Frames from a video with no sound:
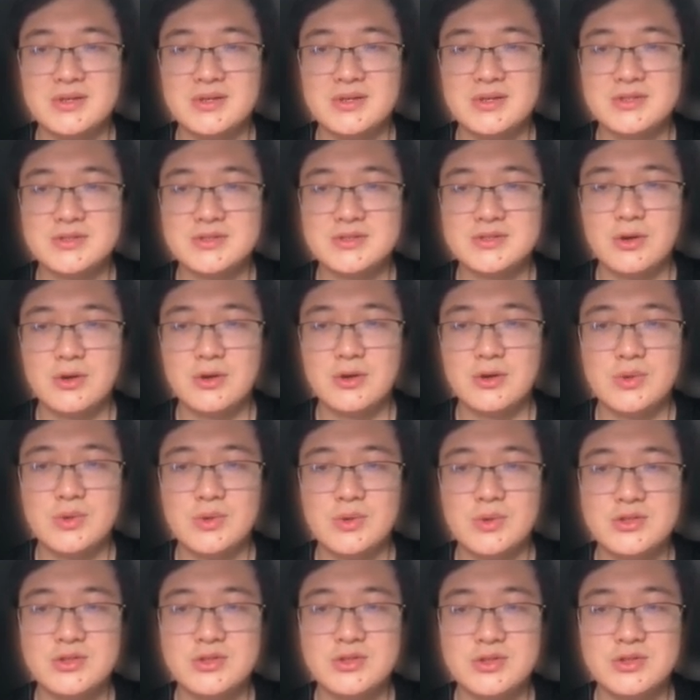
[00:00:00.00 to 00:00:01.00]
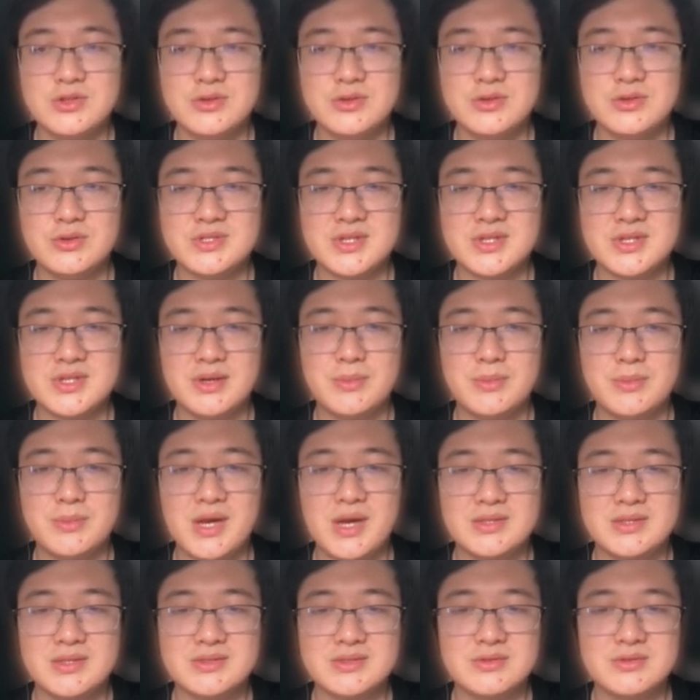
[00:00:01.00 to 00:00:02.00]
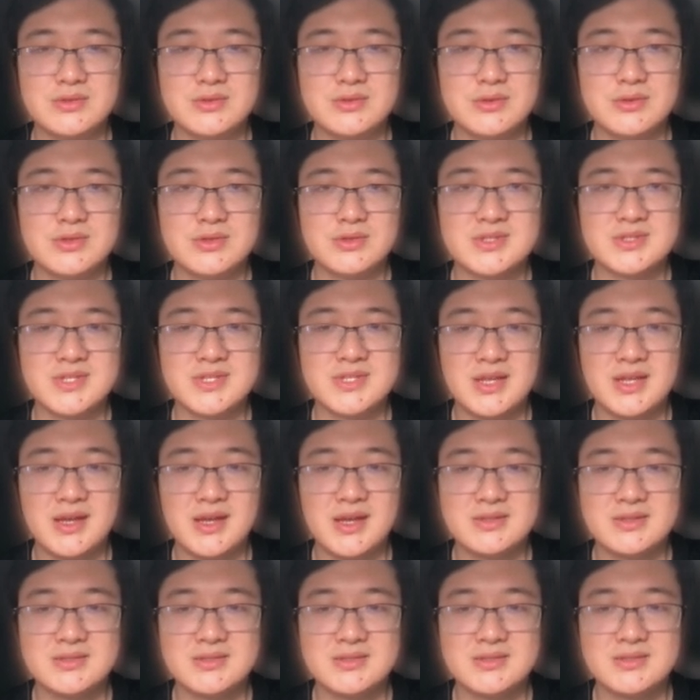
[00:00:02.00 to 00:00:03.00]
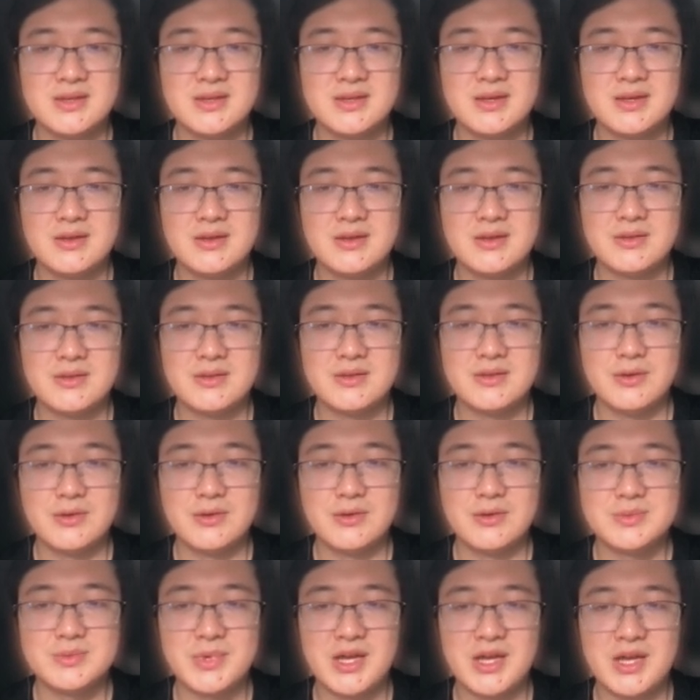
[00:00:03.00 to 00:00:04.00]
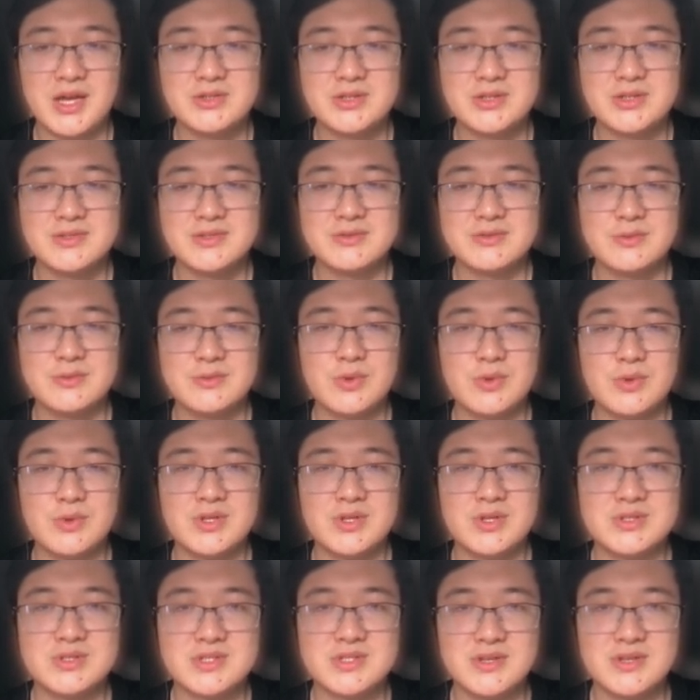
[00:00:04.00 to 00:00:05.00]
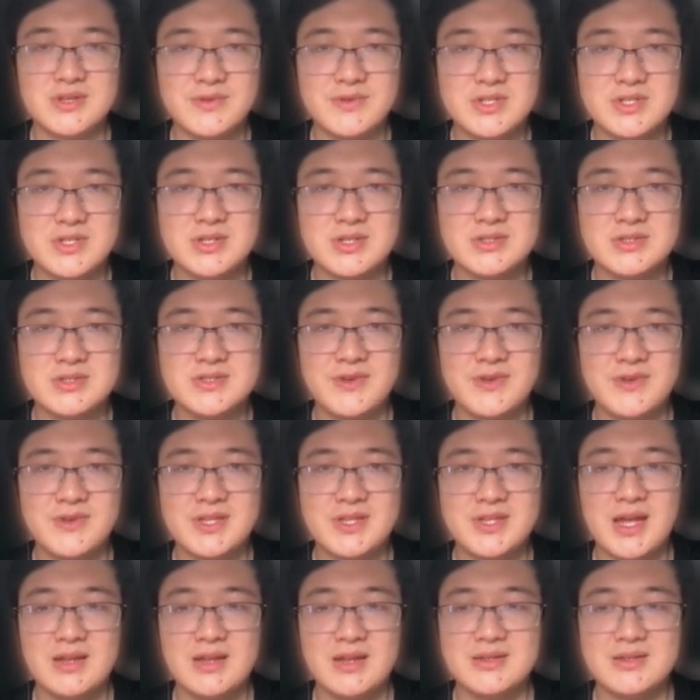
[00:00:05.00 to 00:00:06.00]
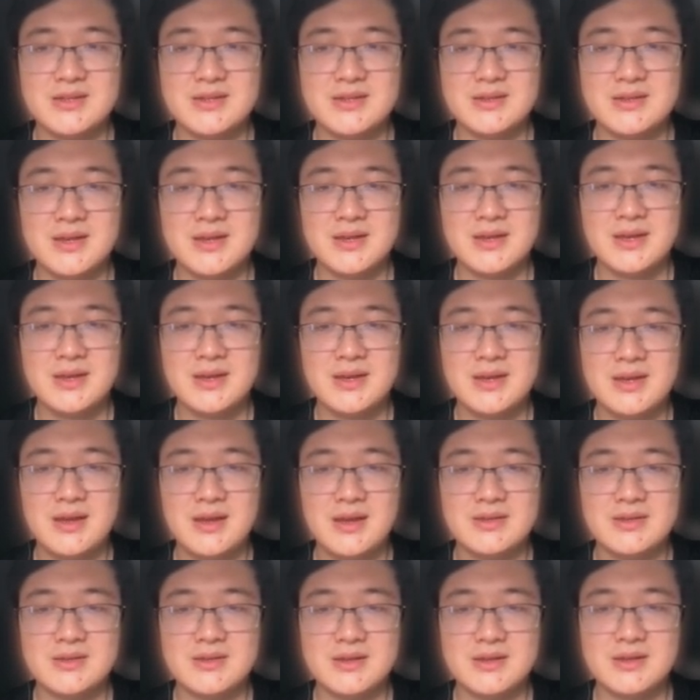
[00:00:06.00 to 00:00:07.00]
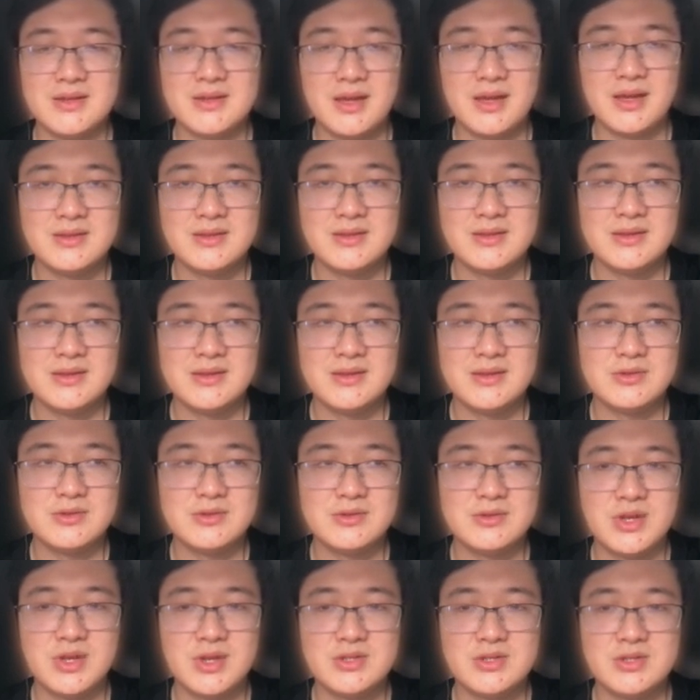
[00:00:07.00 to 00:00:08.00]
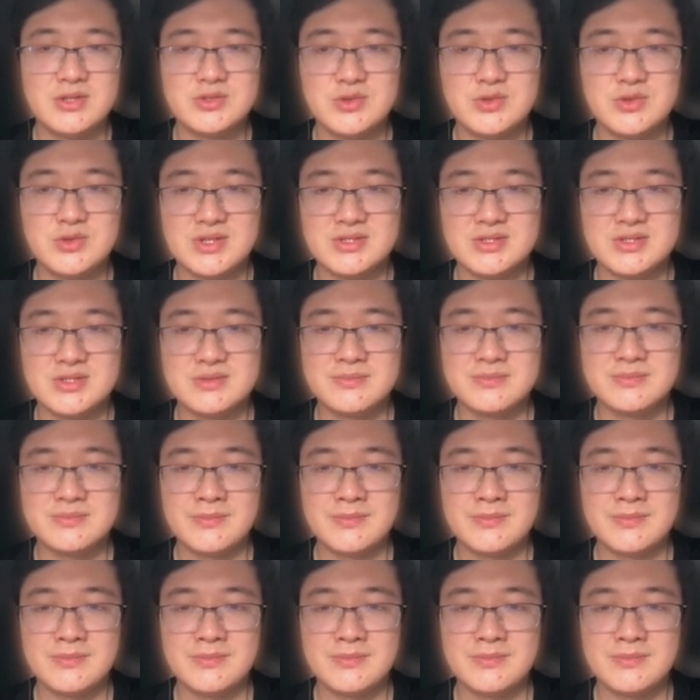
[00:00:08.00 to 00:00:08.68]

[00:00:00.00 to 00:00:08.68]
So we introduce a mask to select those patches with sufficient fidelity and containing rain streaks.